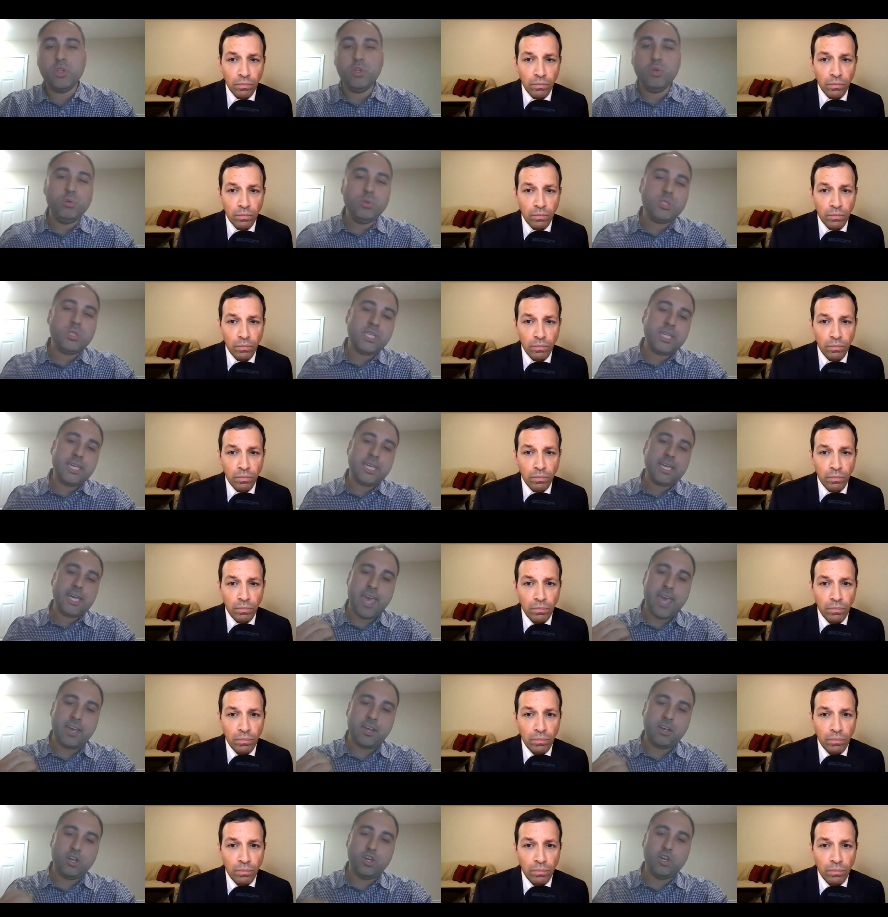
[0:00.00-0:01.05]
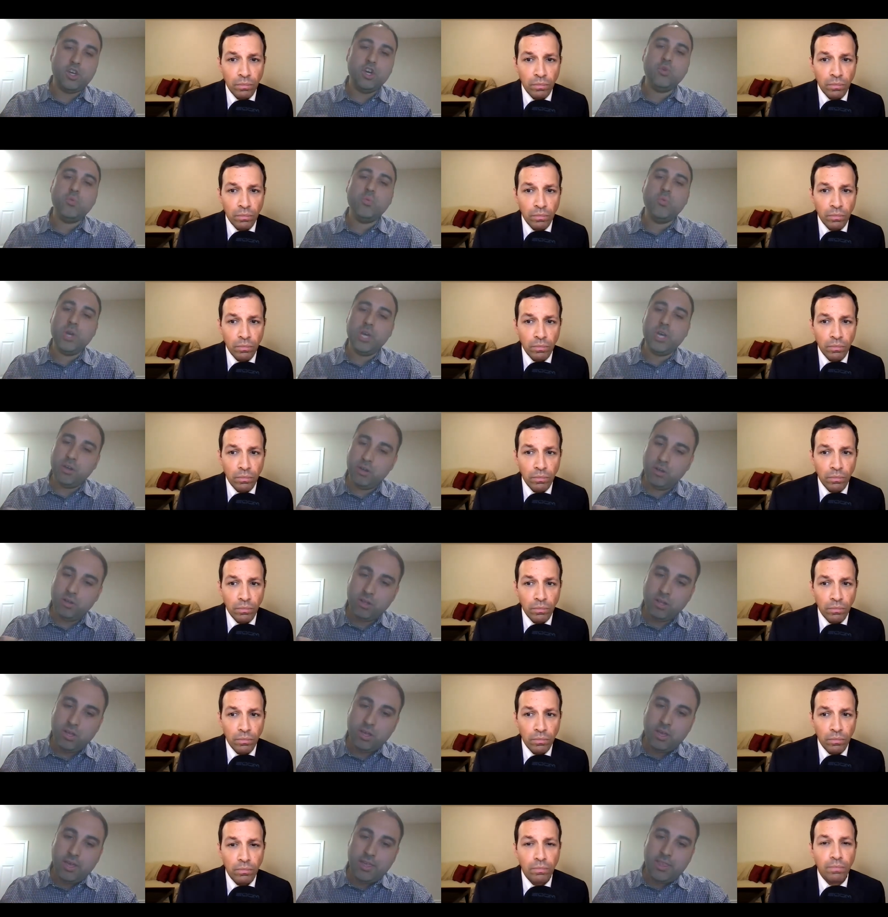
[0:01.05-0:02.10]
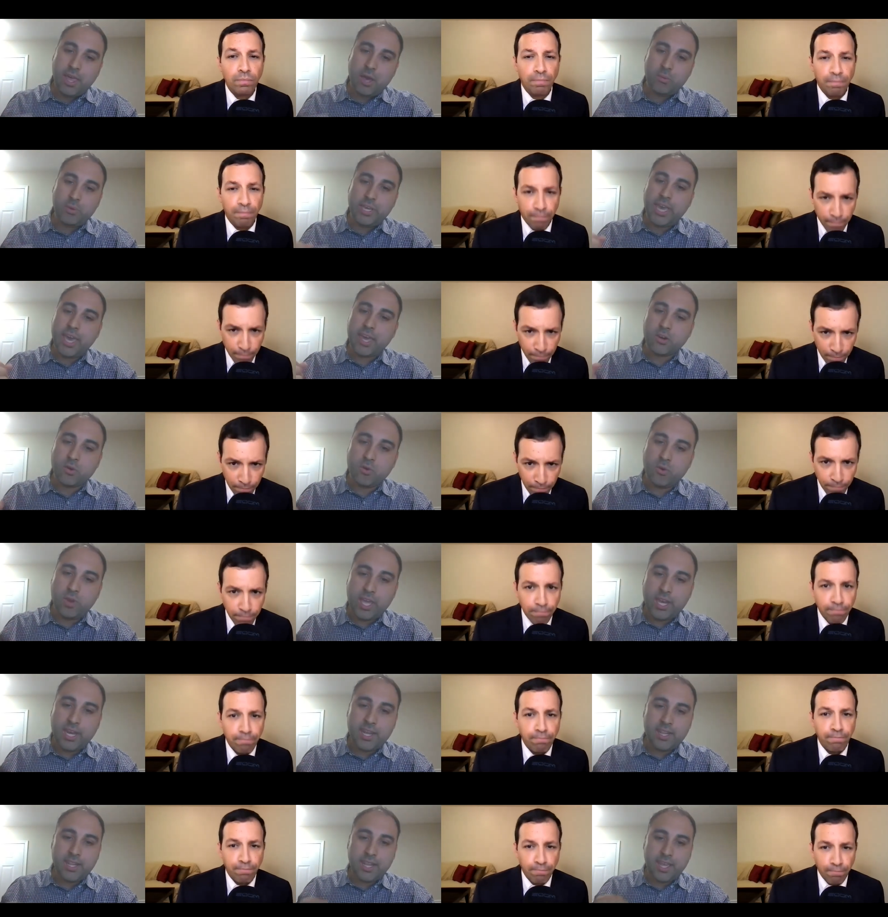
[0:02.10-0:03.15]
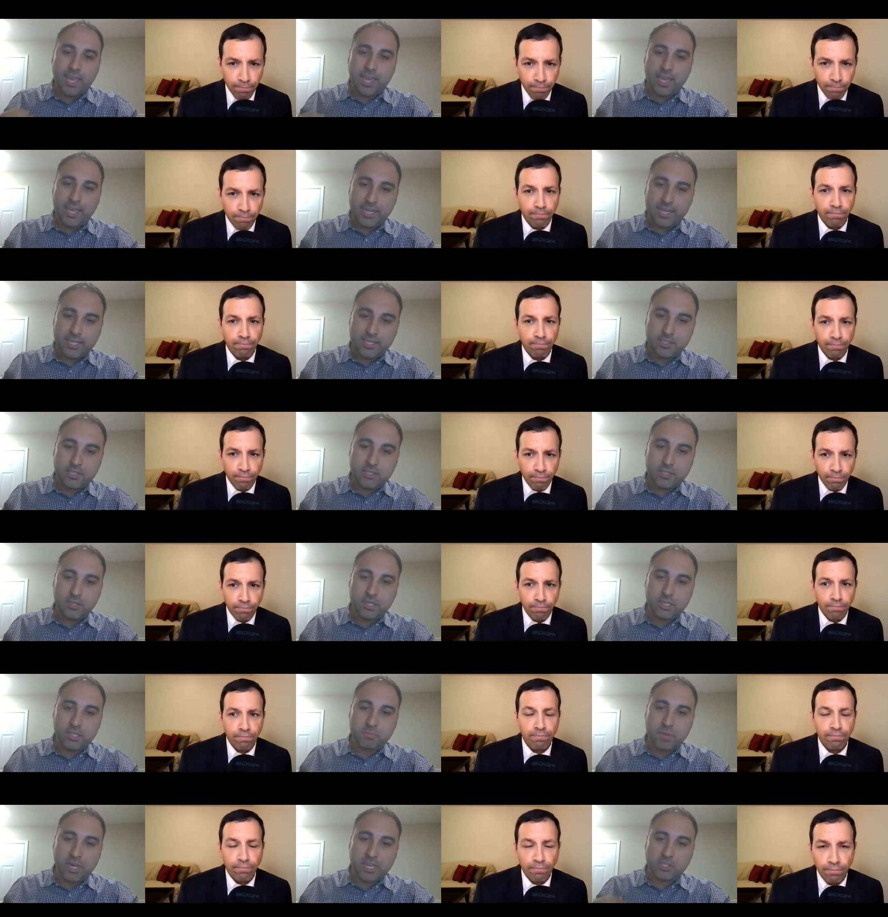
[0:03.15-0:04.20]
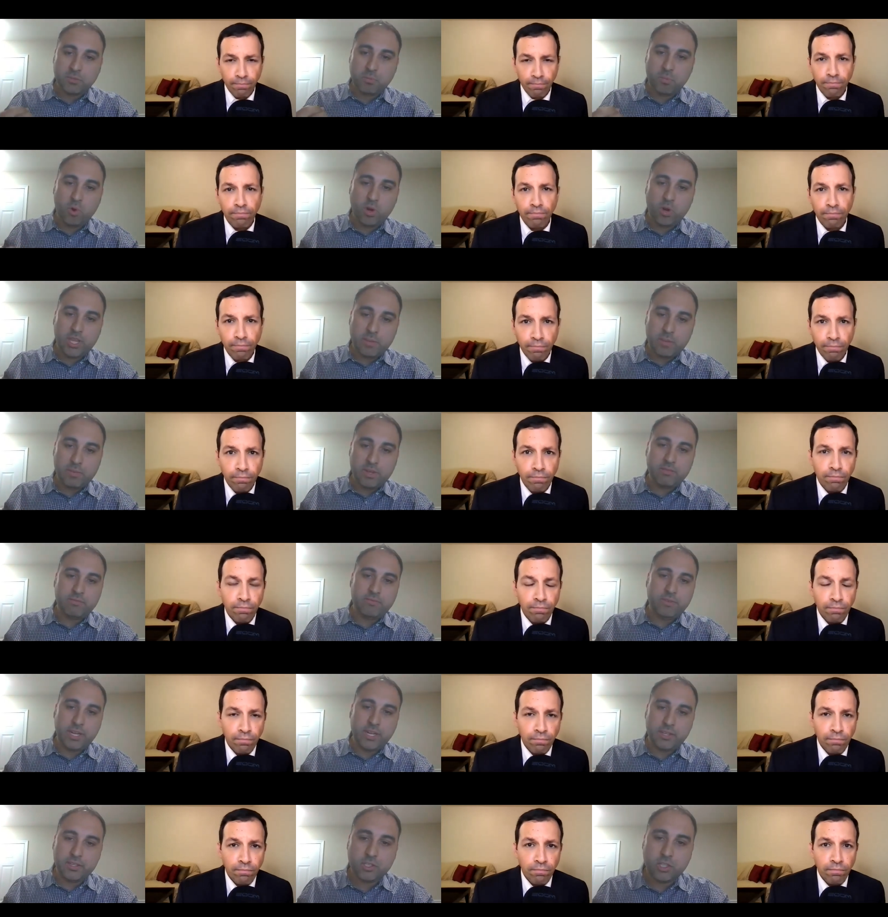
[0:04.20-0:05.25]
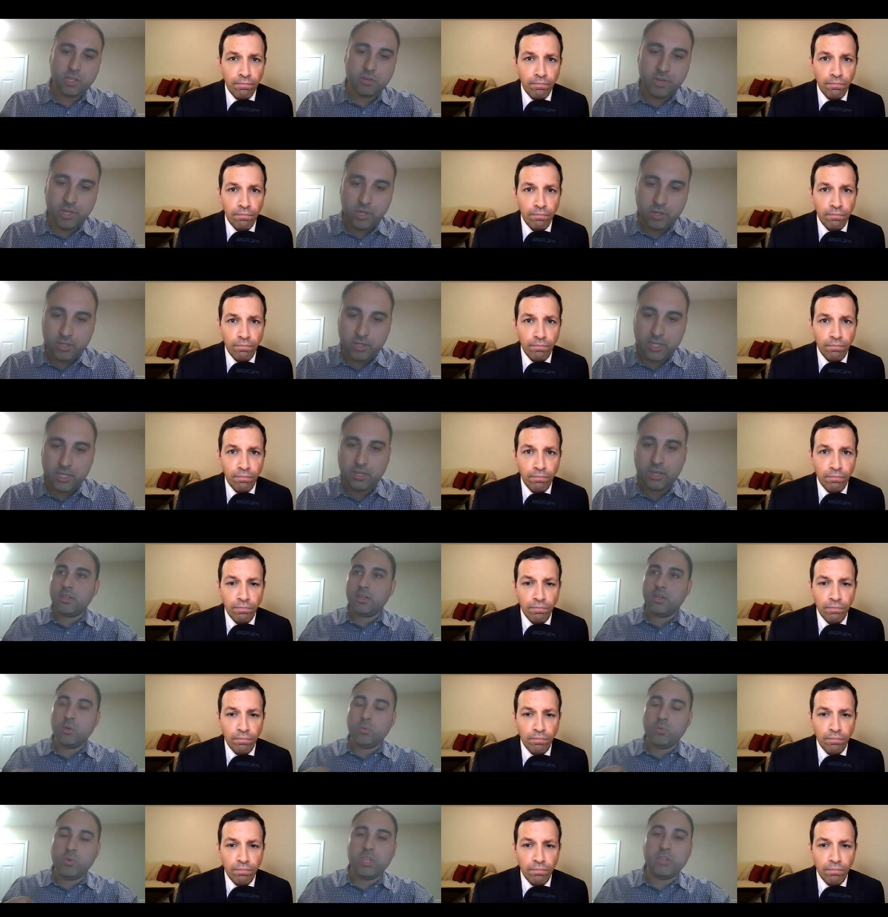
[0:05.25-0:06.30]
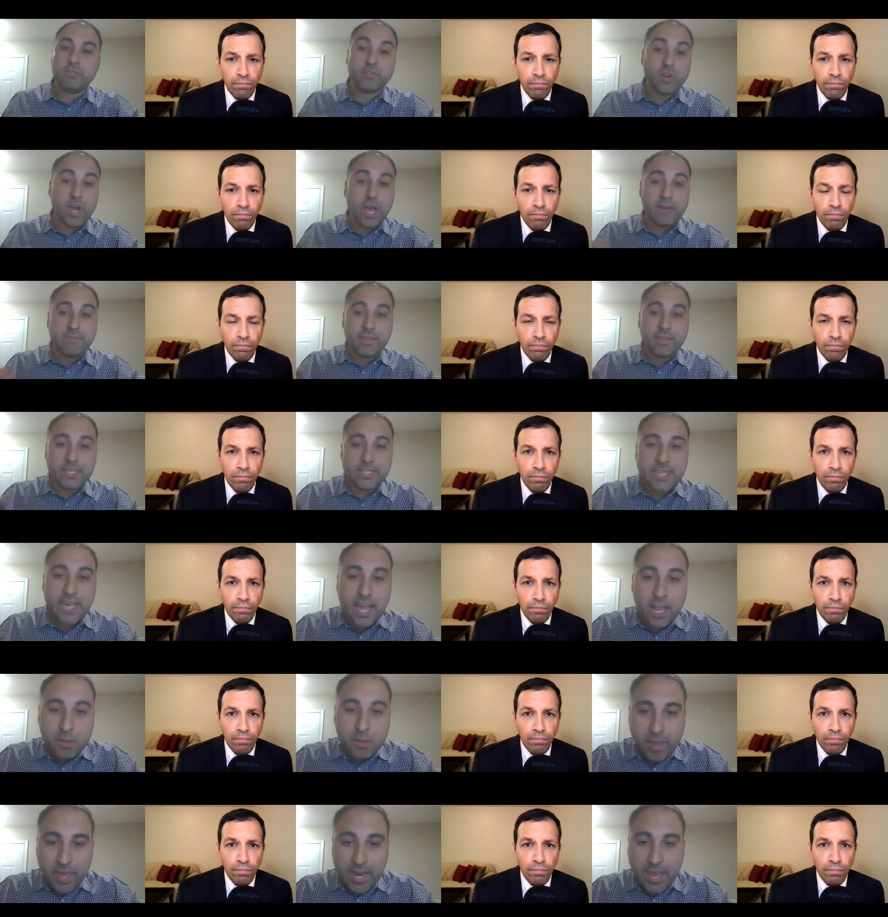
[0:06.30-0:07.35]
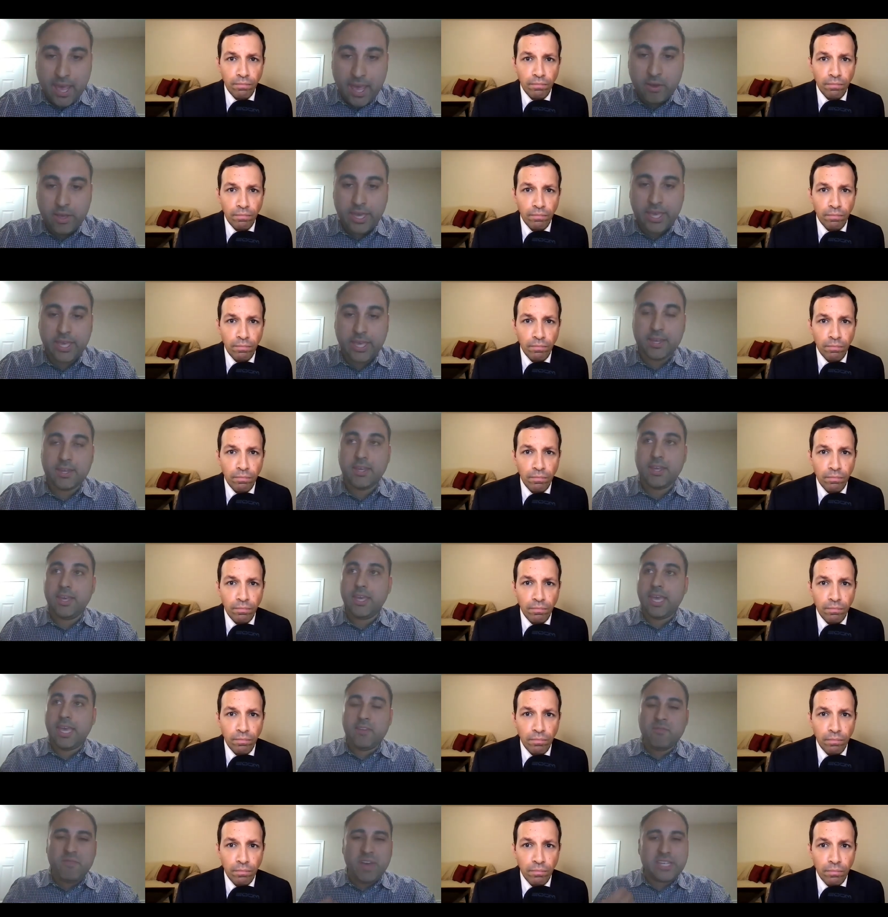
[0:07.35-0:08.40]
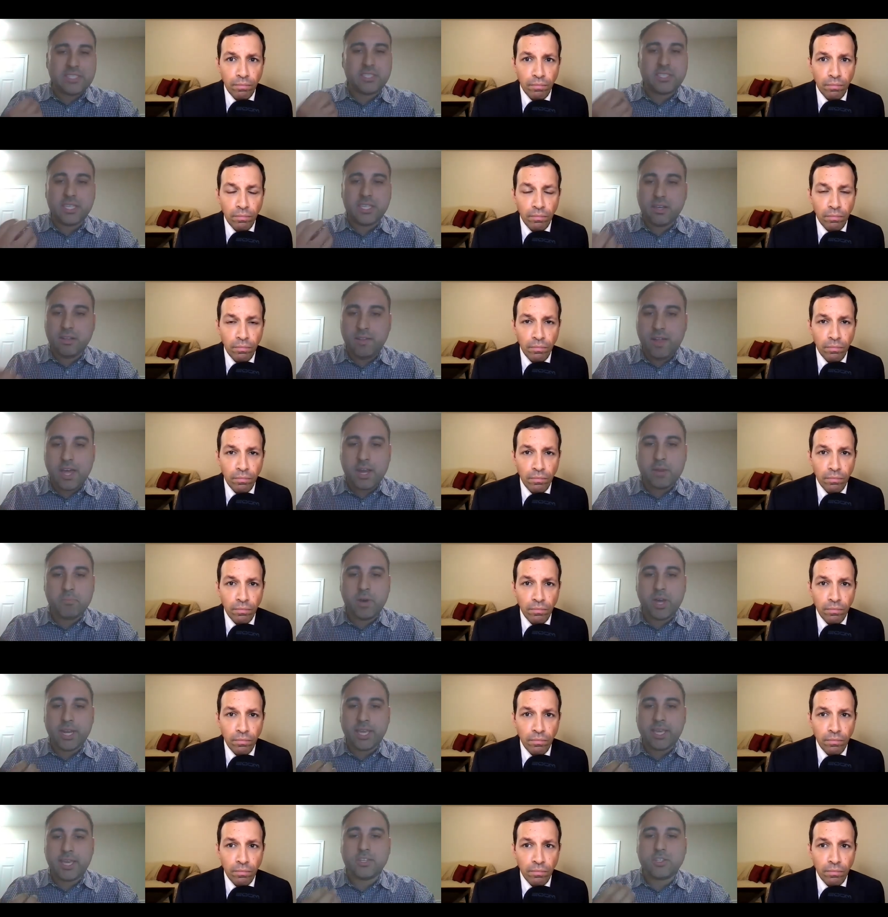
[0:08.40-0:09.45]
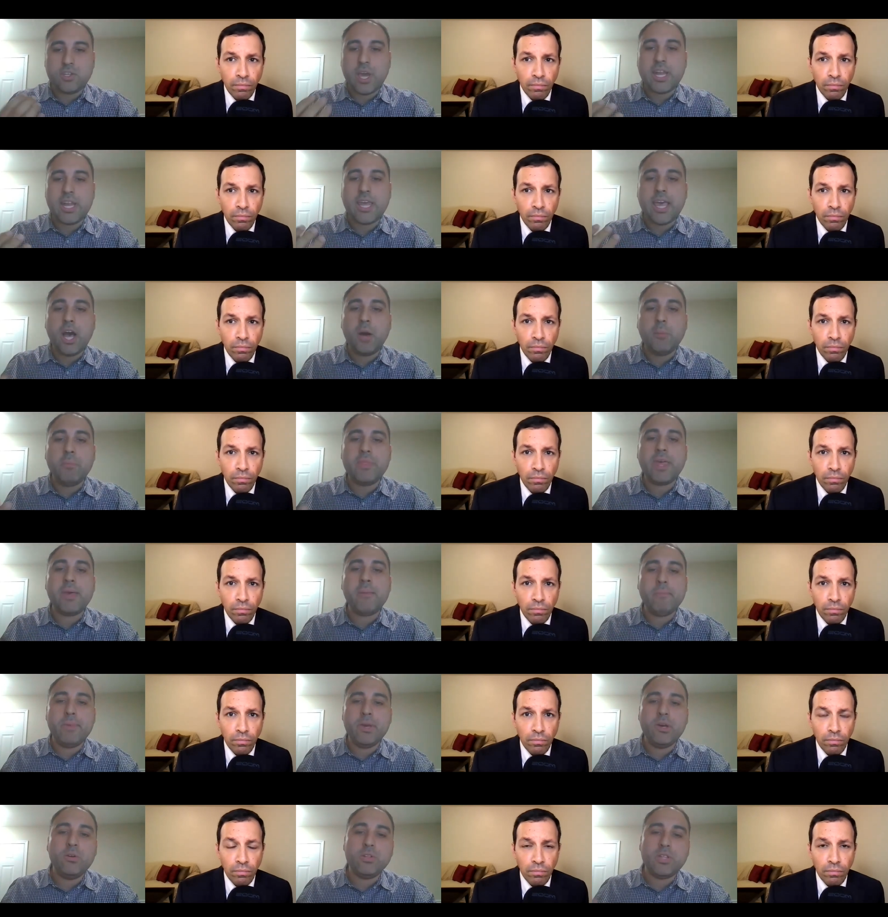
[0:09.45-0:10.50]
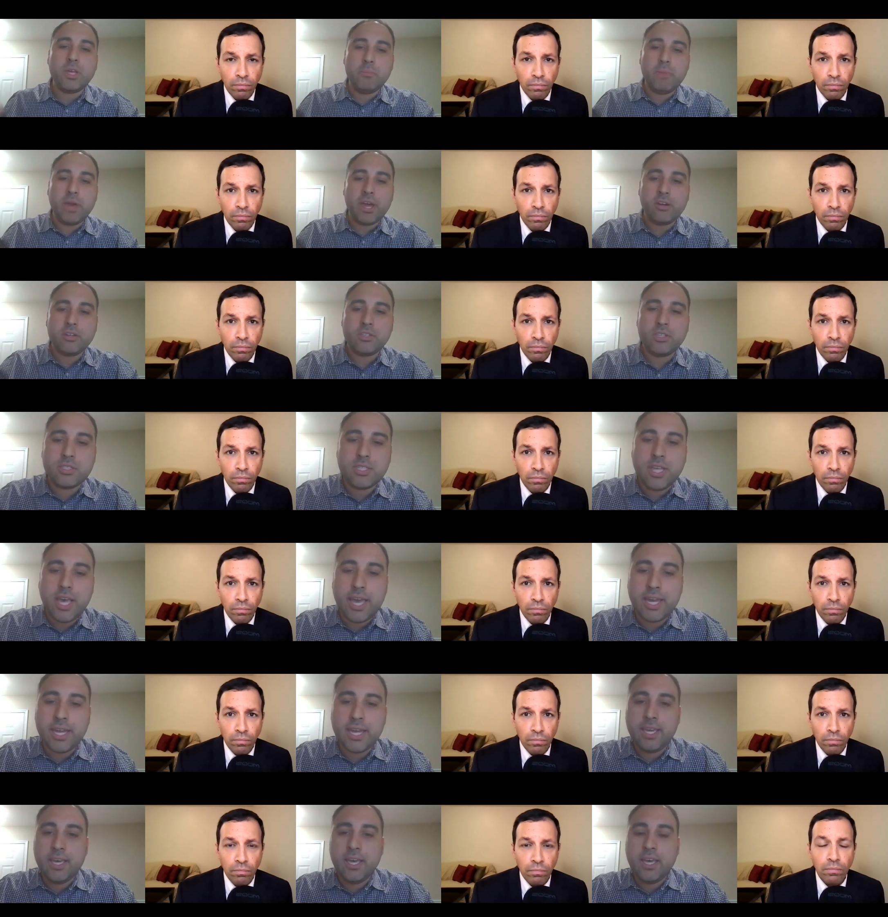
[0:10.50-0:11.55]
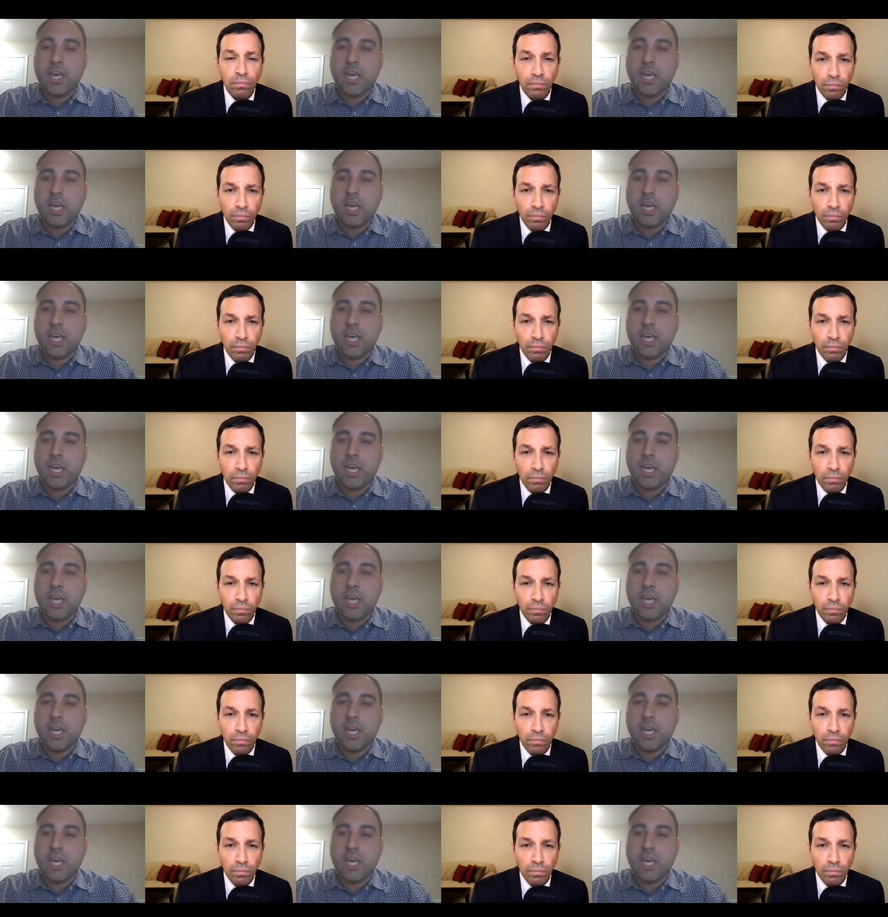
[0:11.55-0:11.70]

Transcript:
Speaker 1: losing that goodwill that we had created in the 80s eh, by supporting them and defeating the Soviet Union, the goodwill of driving the Taliban out and investing a lot of money, trying to help them build a better society.